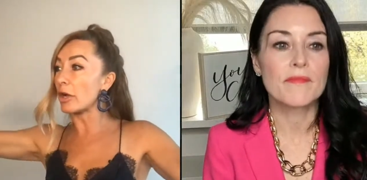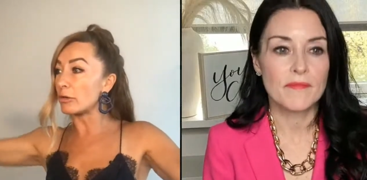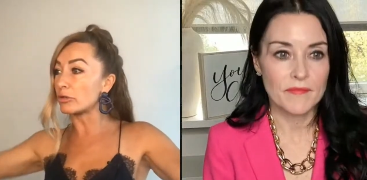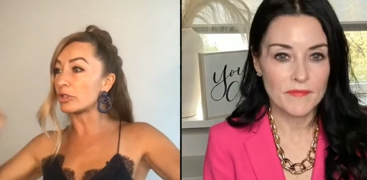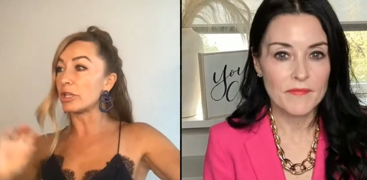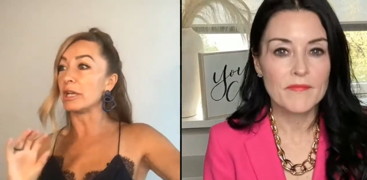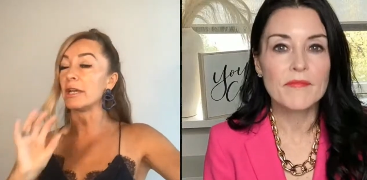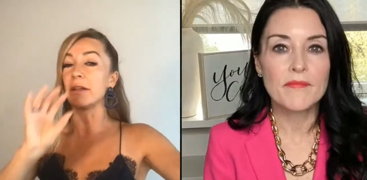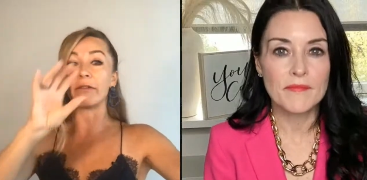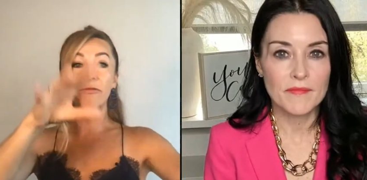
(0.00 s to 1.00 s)

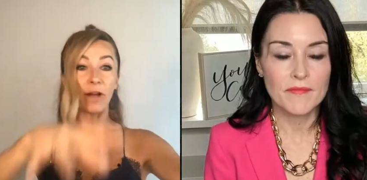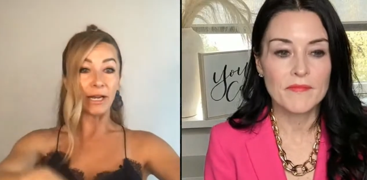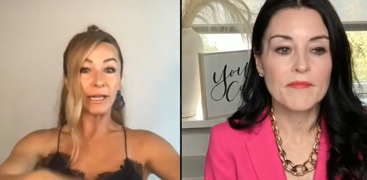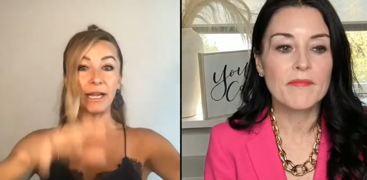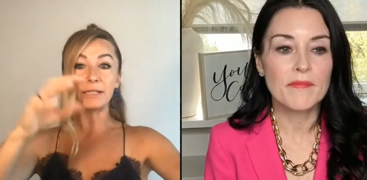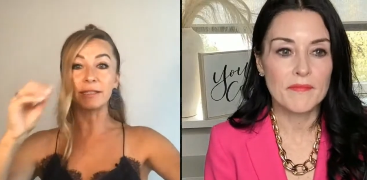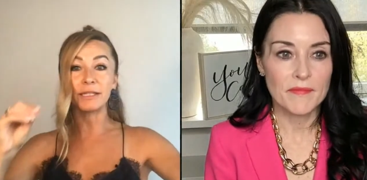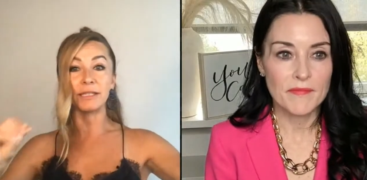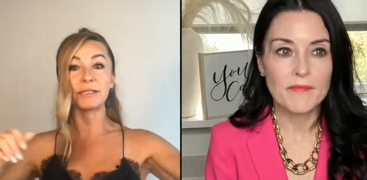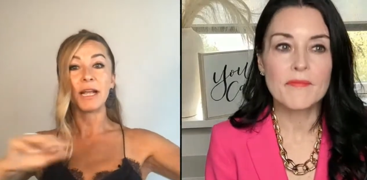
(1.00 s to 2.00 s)
Speaker 1: coaching,
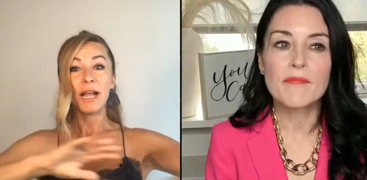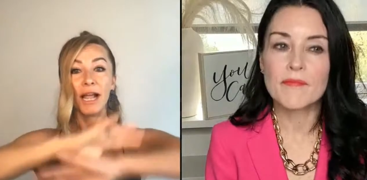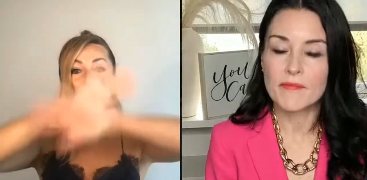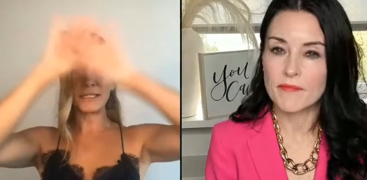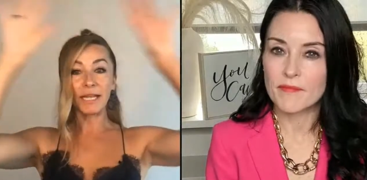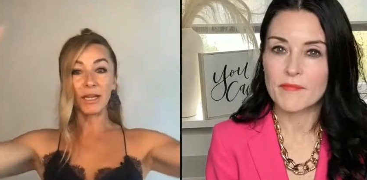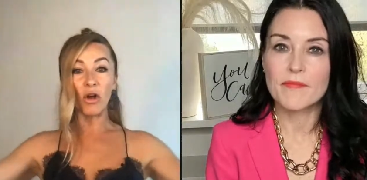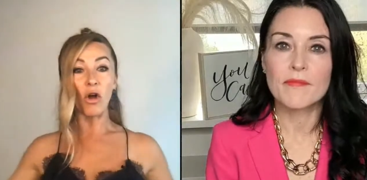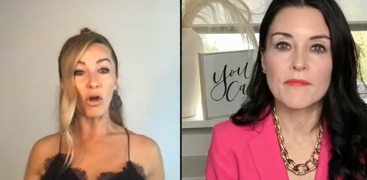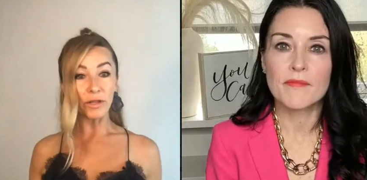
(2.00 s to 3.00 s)
finances, and
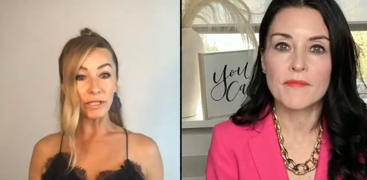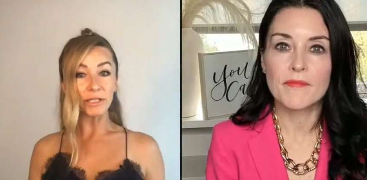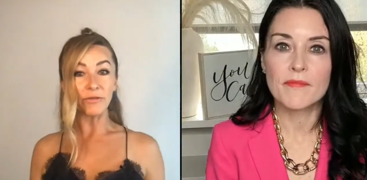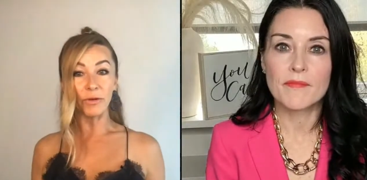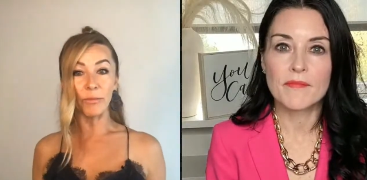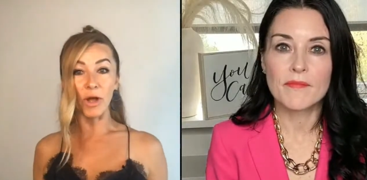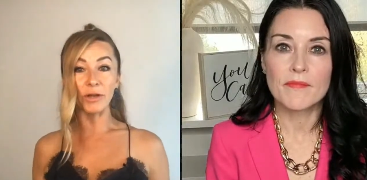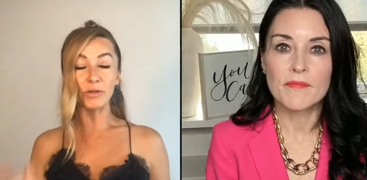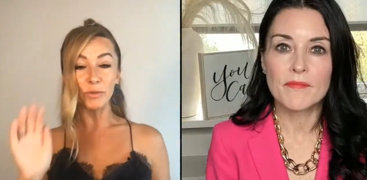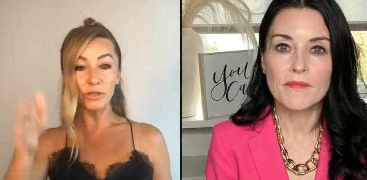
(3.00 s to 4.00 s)
take all these different
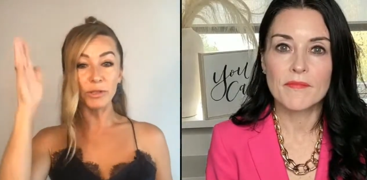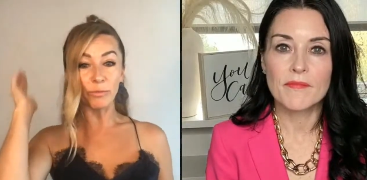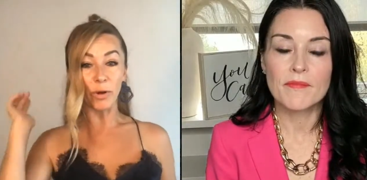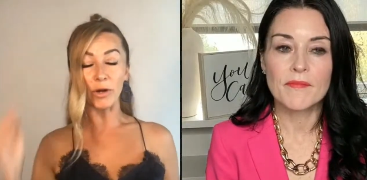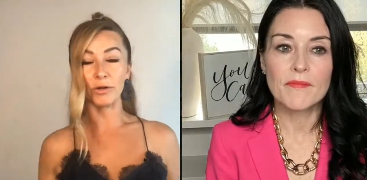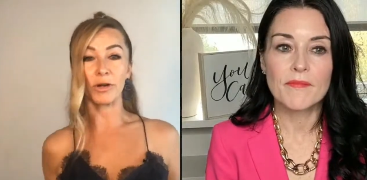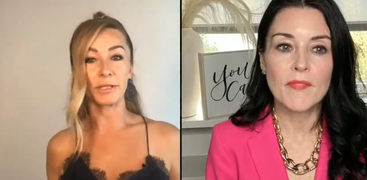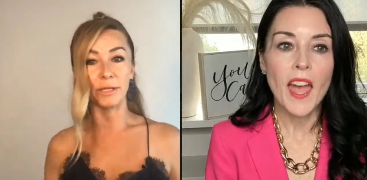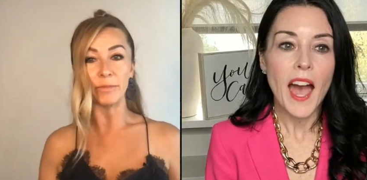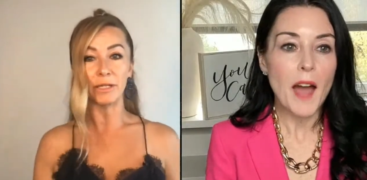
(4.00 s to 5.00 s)
models. We should partner
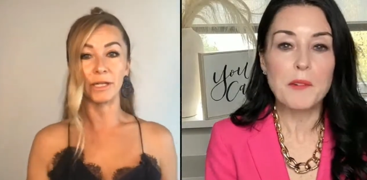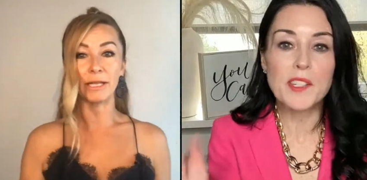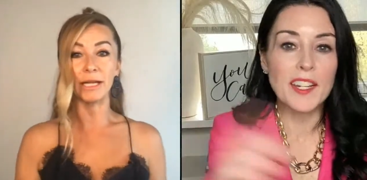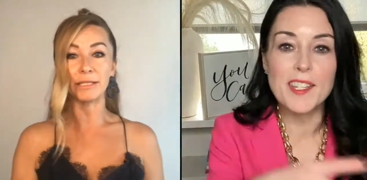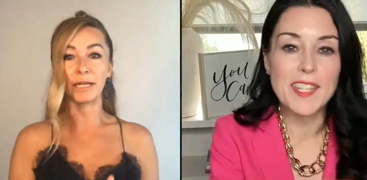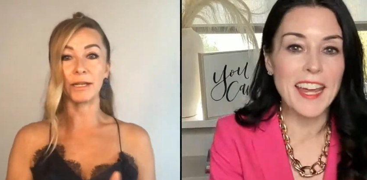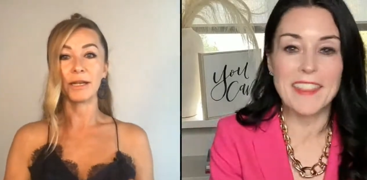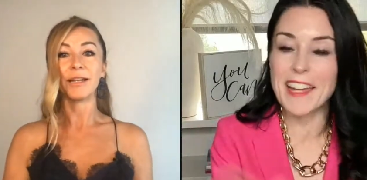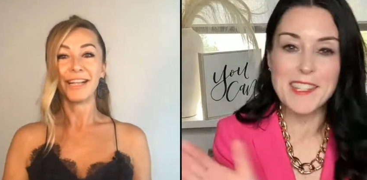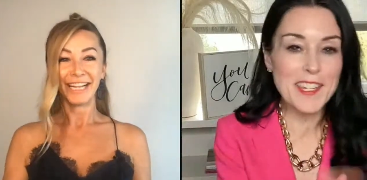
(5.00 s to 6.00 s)
on something. Like I was going
Speaker 2: to
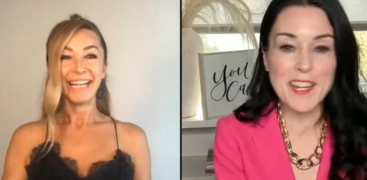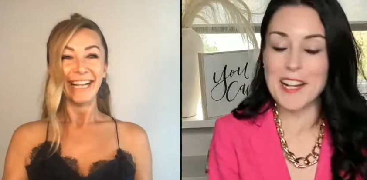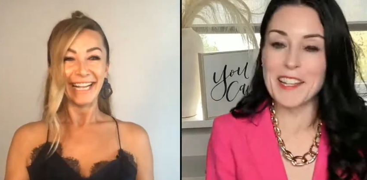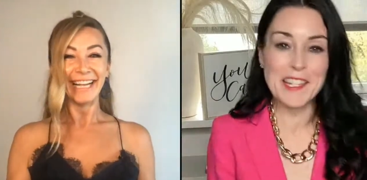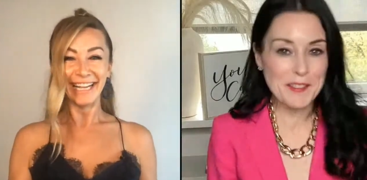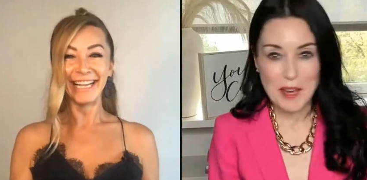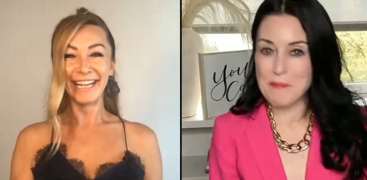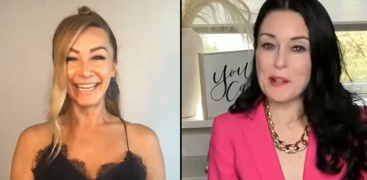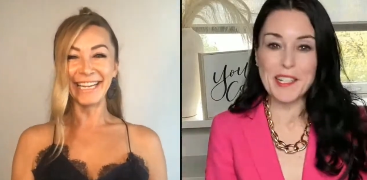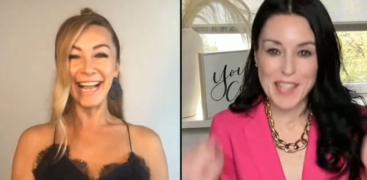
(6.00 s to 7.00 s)
say that's the next. That's
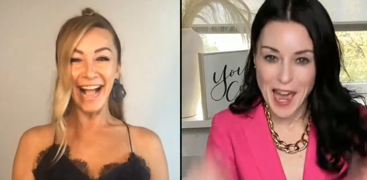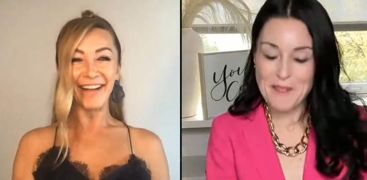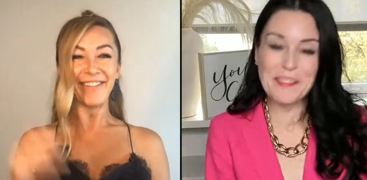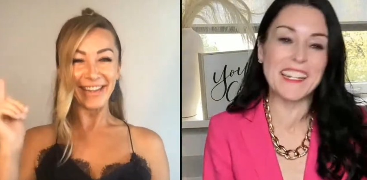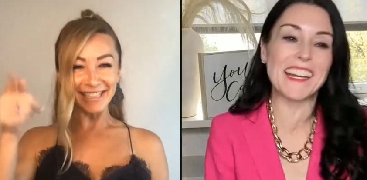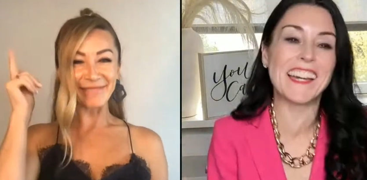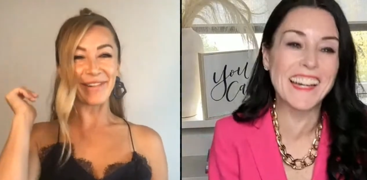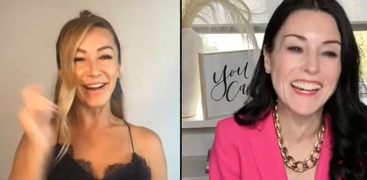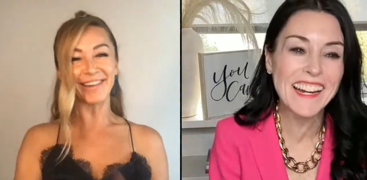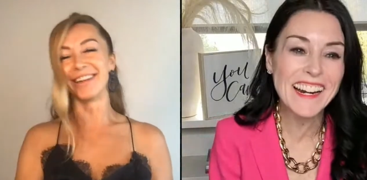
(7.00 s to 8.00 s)
that book. Yeah, is
Speaker 1: we
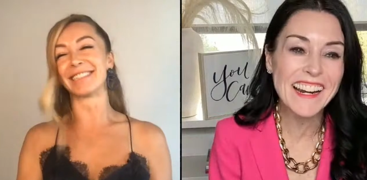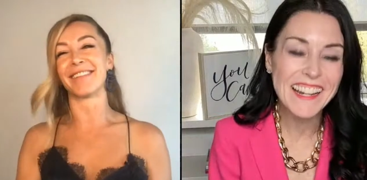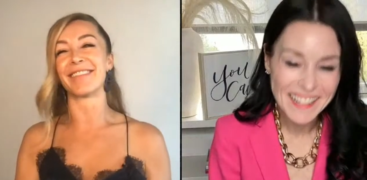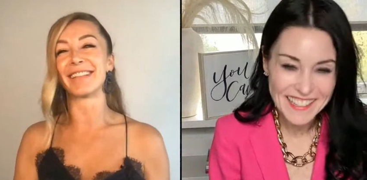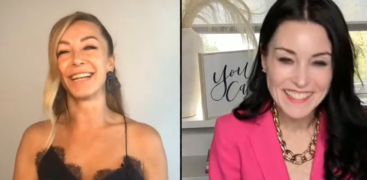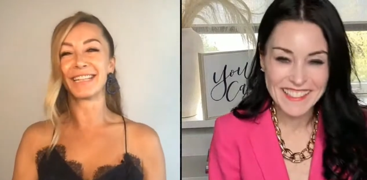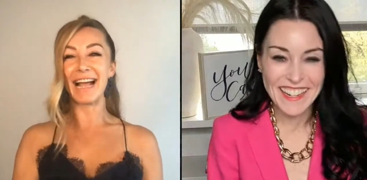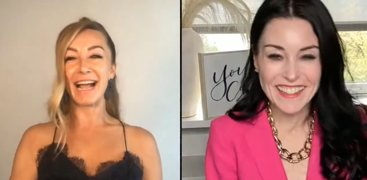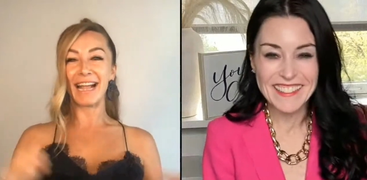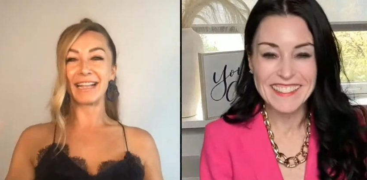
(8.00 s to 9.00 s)
should partner on something
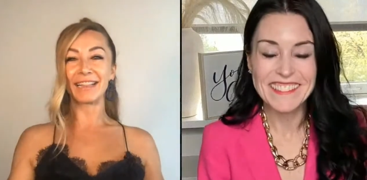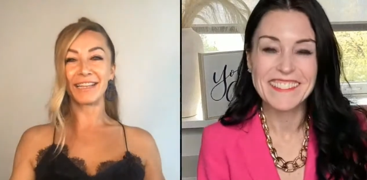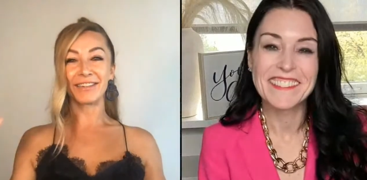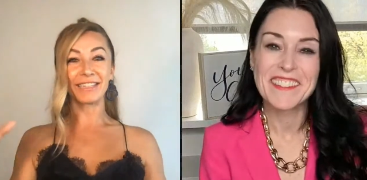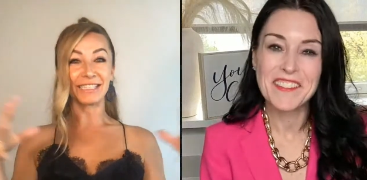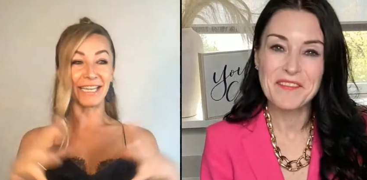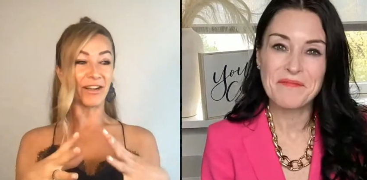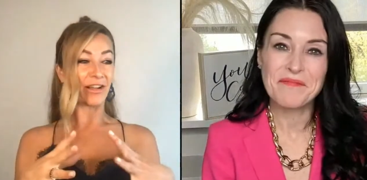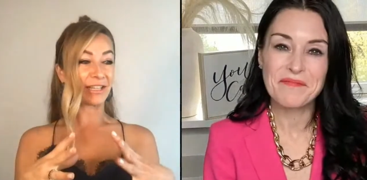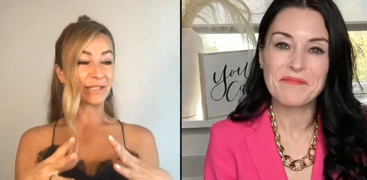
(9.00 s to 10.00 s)
like that and literally
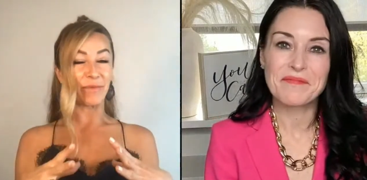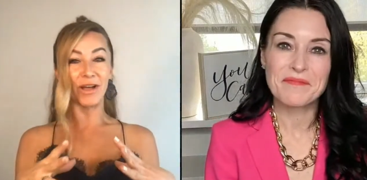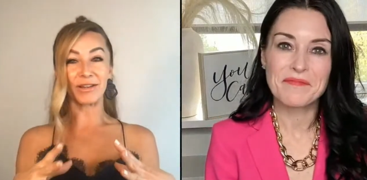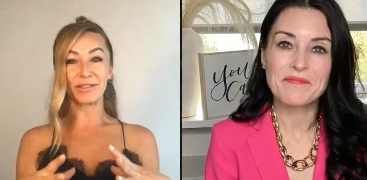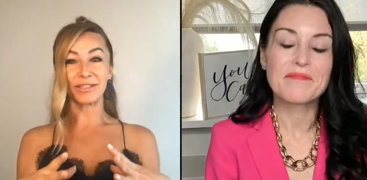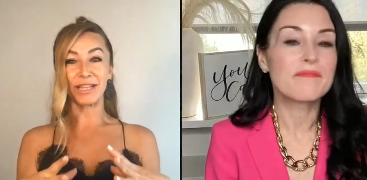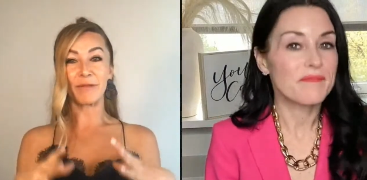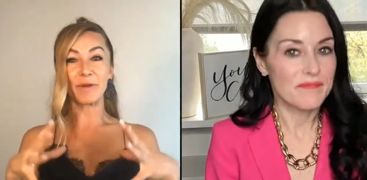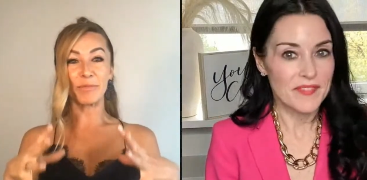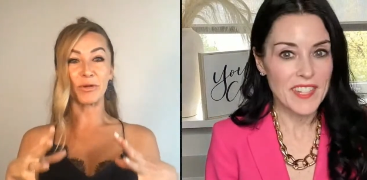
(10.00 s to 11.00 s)
take all these models so
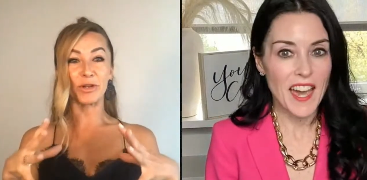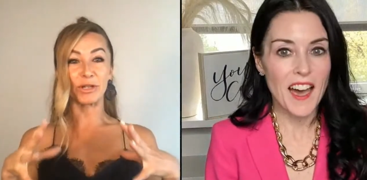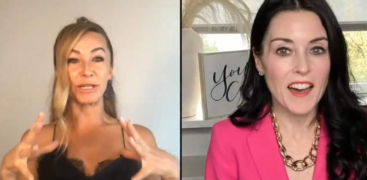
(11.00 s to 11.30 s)
that people could